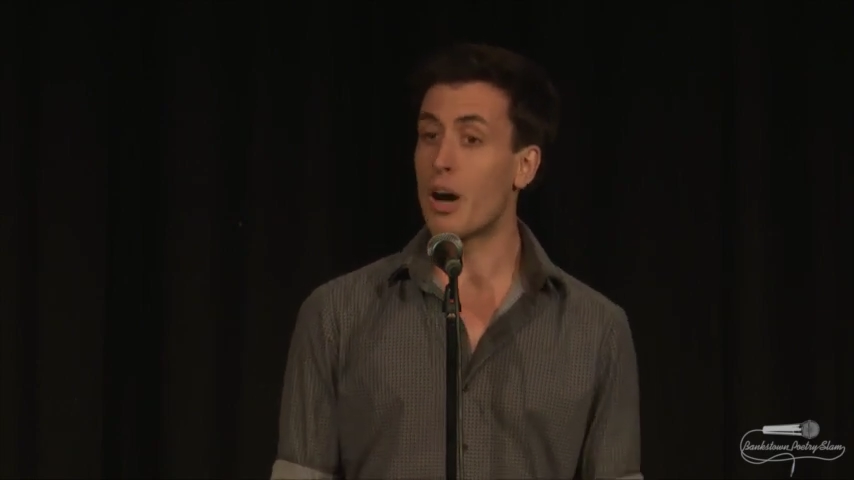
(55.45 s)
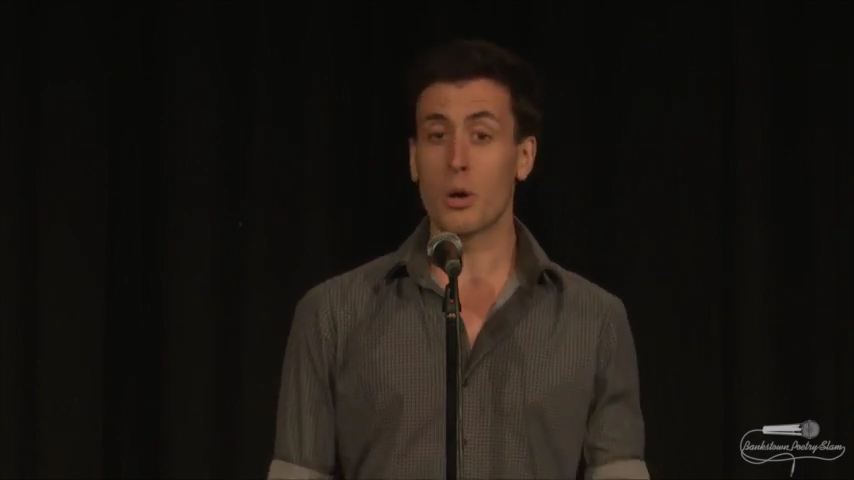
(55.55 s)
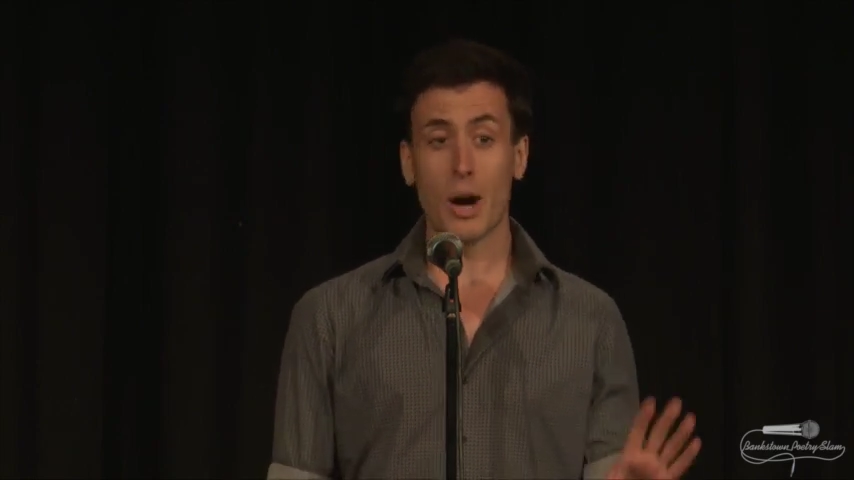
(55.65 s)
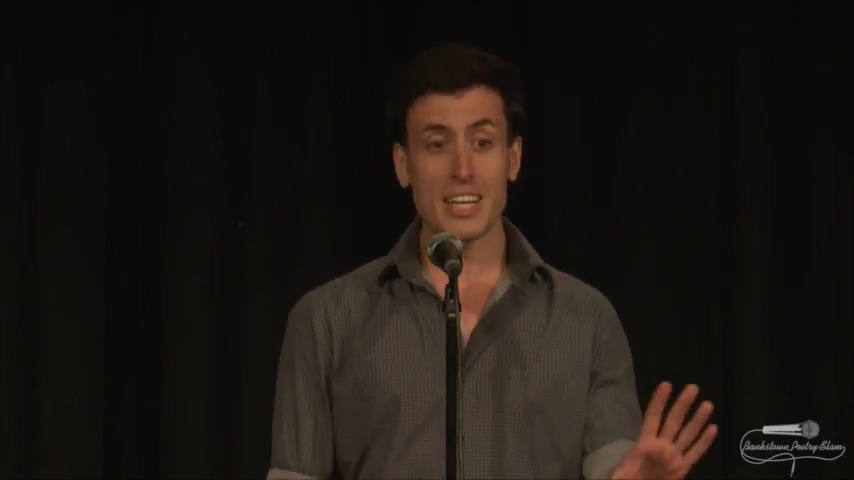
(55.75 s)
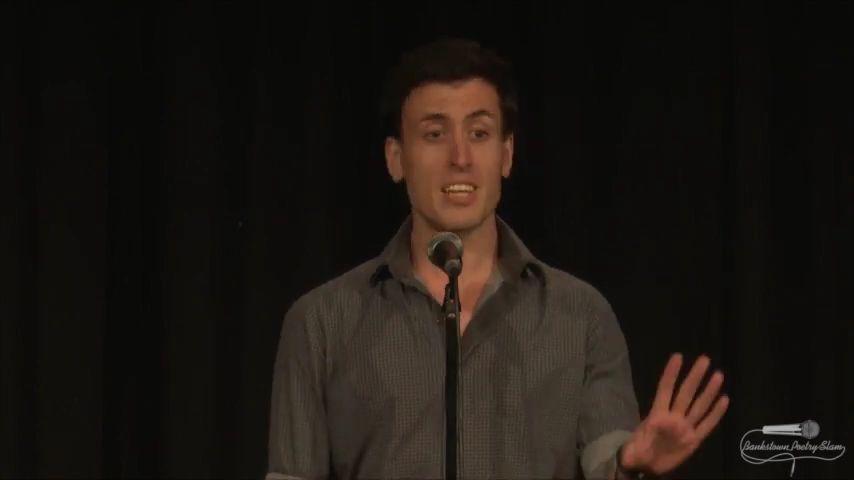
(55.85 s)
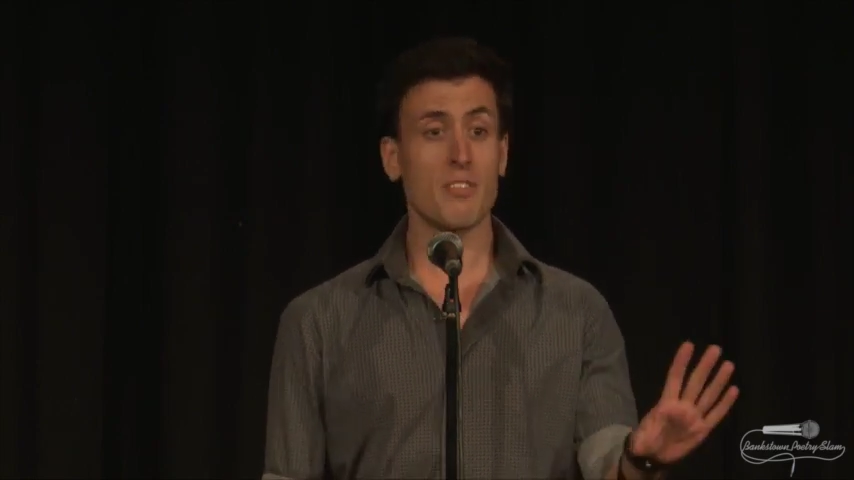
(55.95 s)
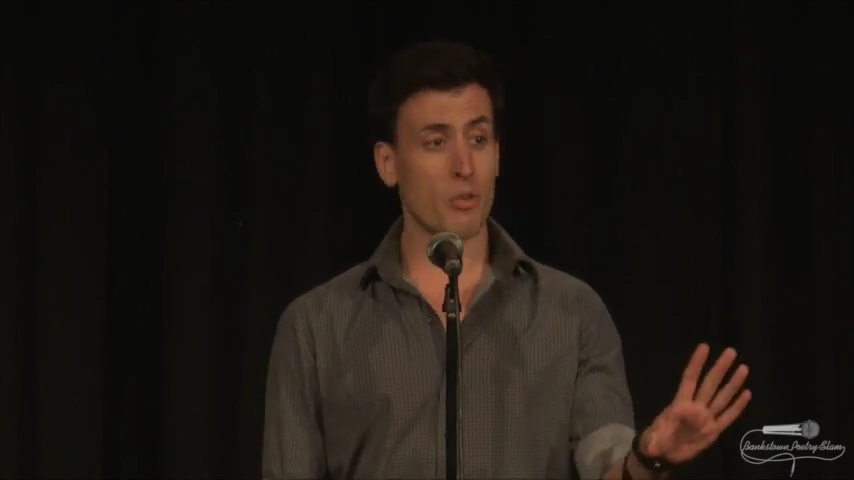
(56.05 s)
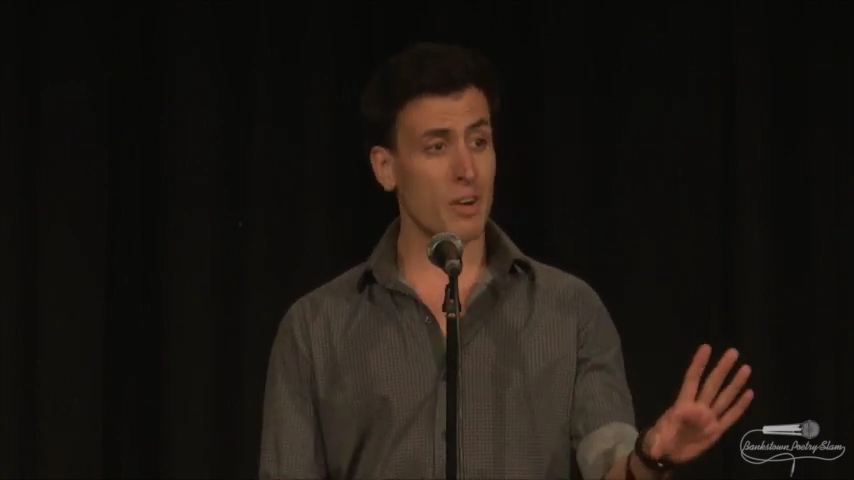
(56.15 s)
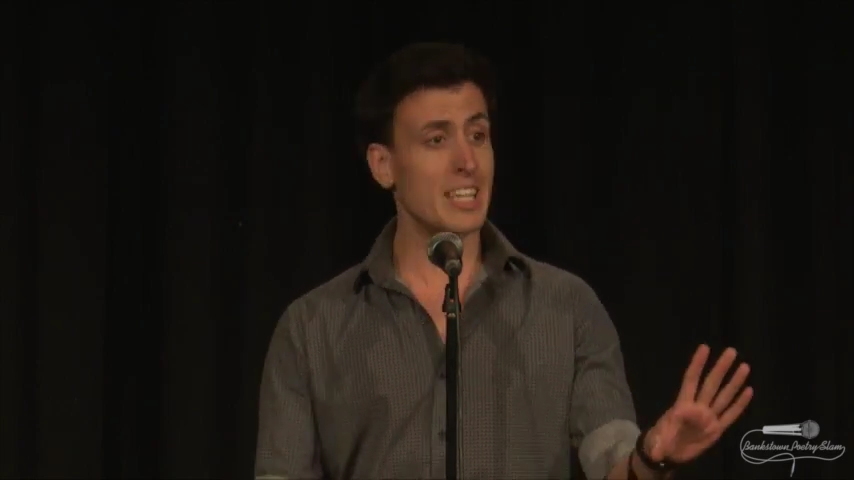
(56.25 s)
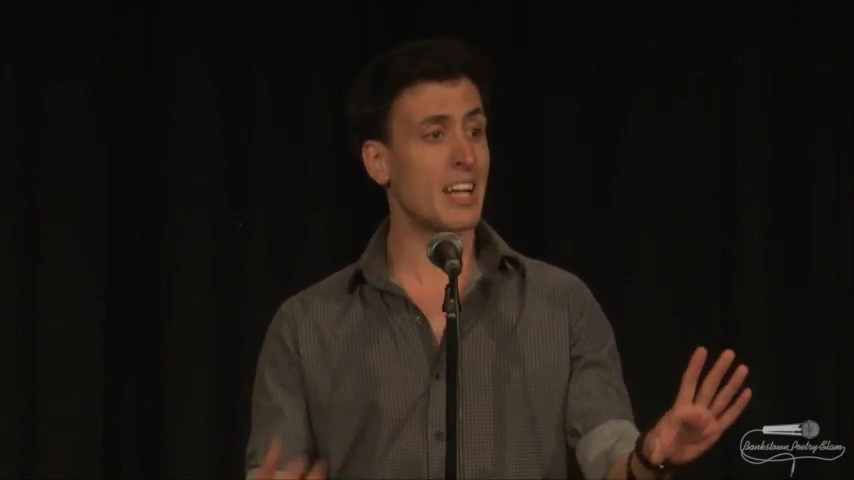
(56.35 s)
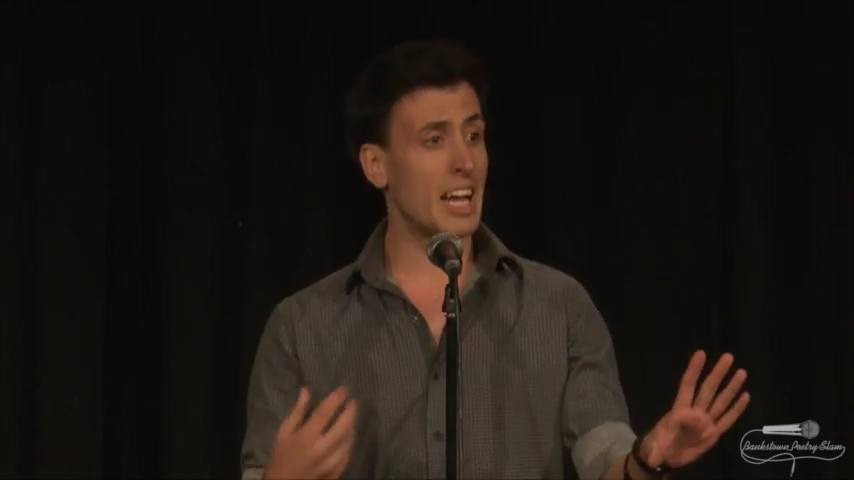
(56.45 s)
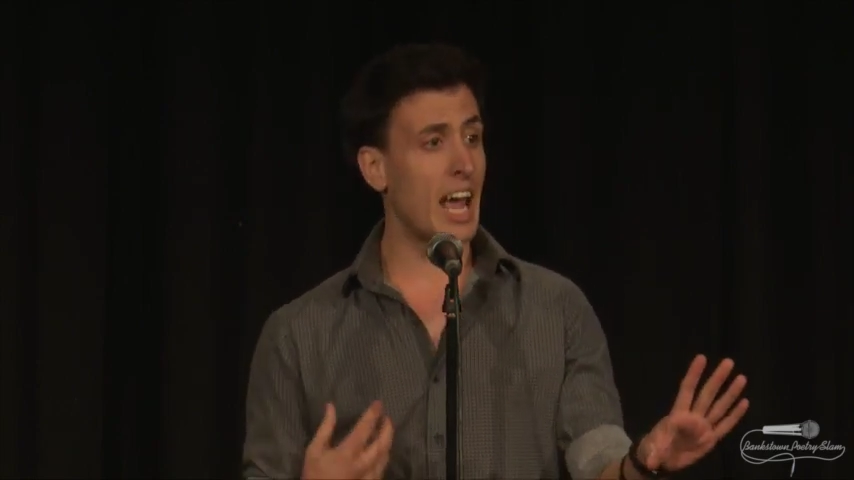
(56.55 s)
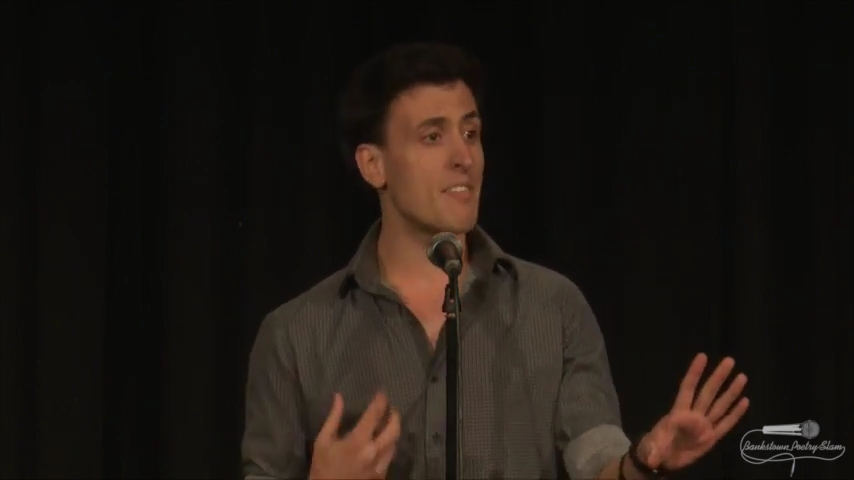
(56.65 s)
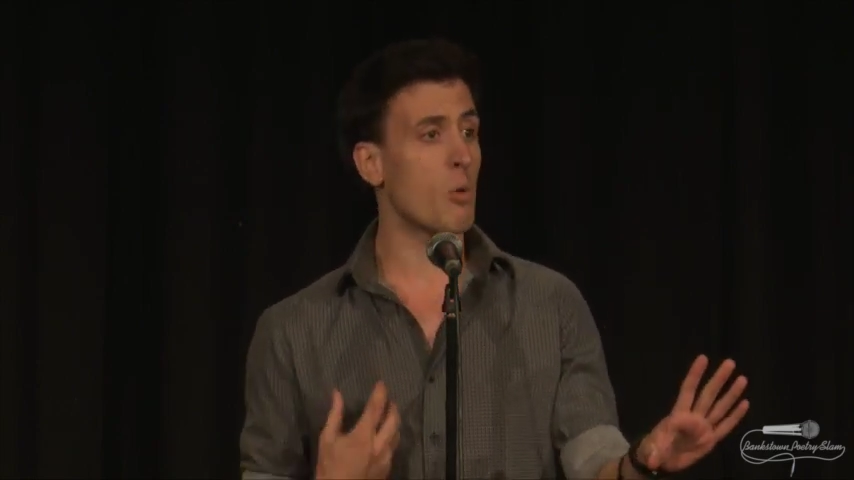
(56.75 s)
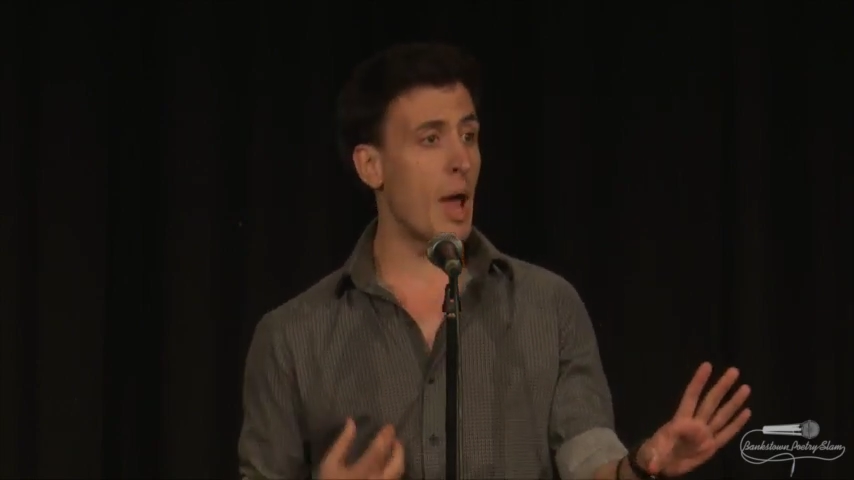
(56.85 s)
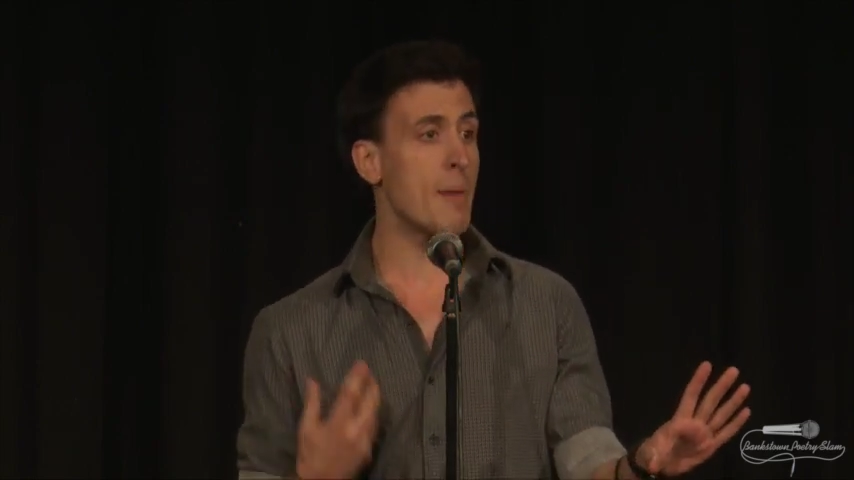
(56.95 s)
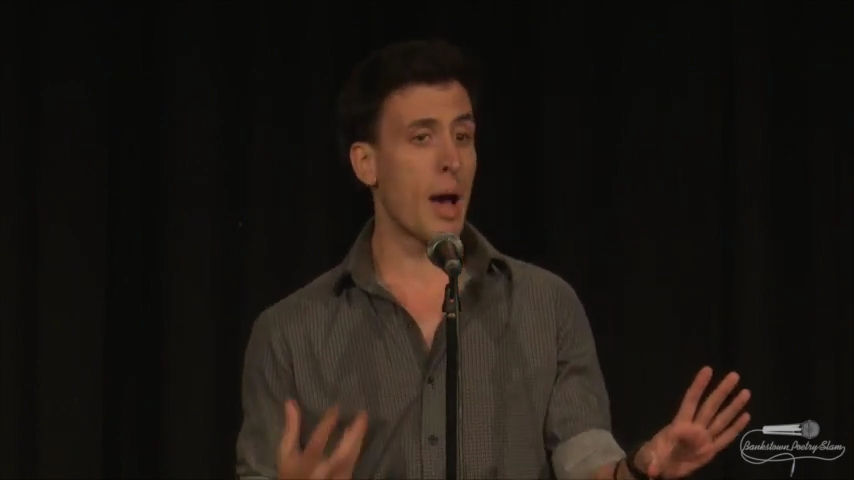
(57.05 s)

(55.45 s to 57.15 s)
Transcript: Are you asking if the reason I gave away